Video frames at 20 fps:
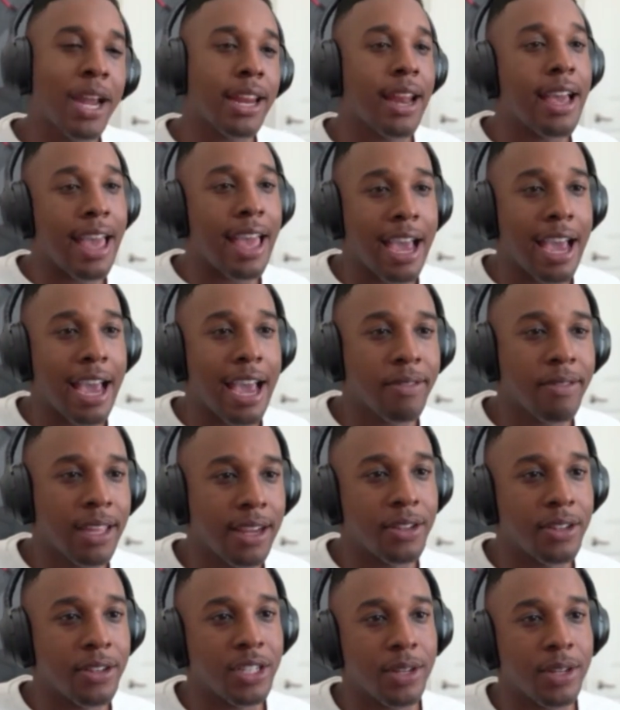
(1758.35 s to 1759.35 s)
like I might not
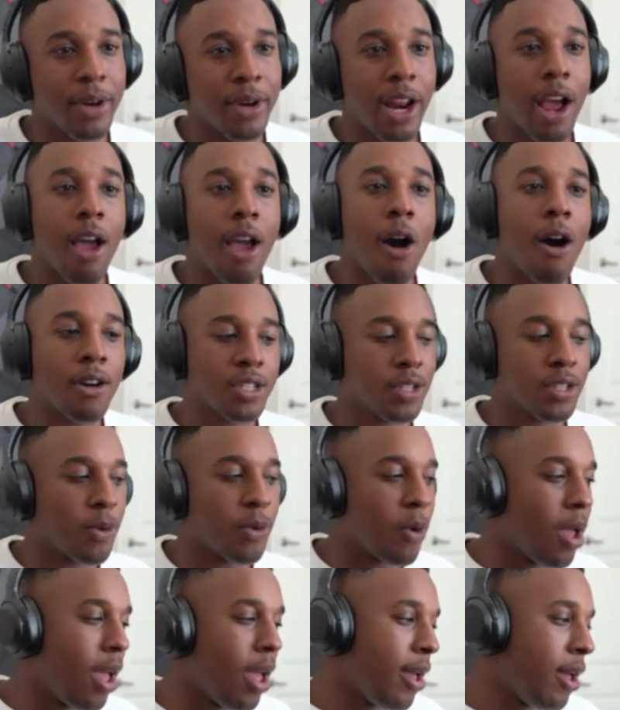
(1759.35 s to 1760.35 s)
have the energy, but I
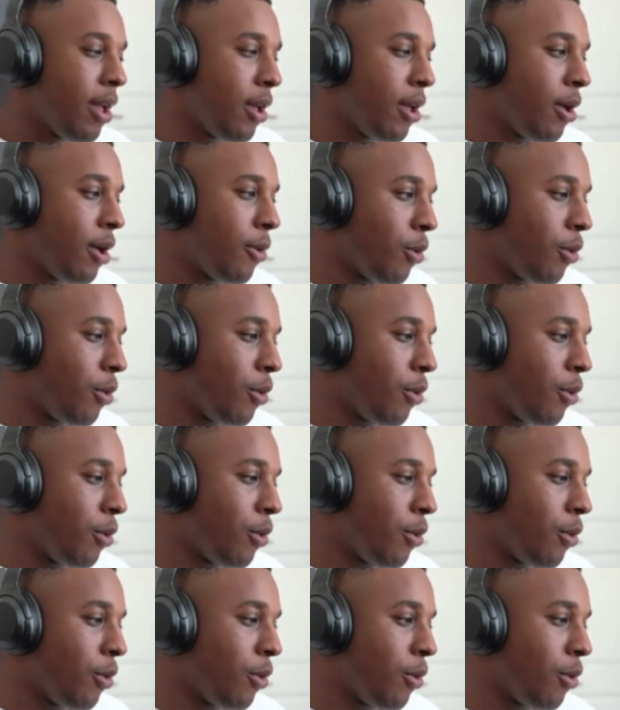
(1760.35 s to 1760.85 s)
also